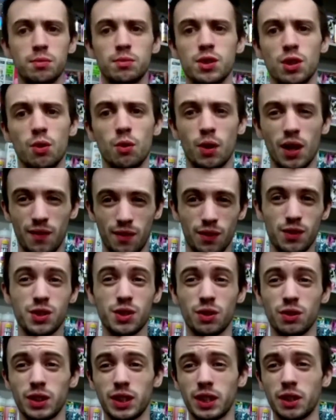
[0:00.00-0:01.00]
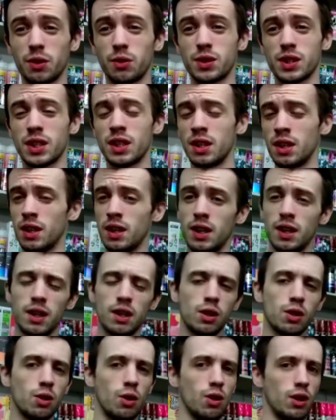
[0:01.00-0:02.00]
So if you're a salt nick user,
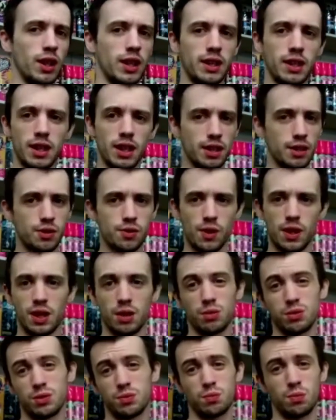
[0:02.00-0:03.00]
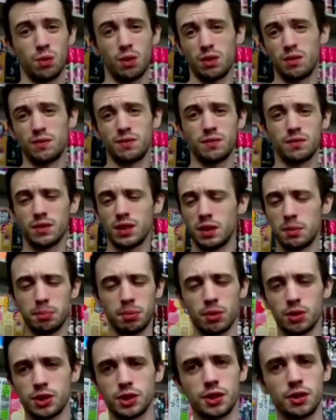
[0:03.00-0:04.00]
call in and try out one of a
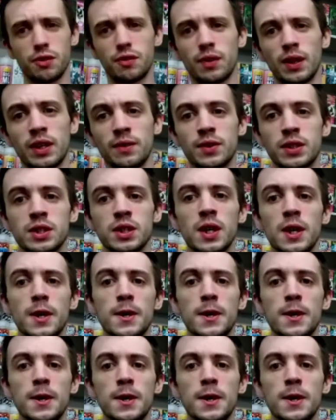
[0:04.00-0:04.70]
bunch of new flavors.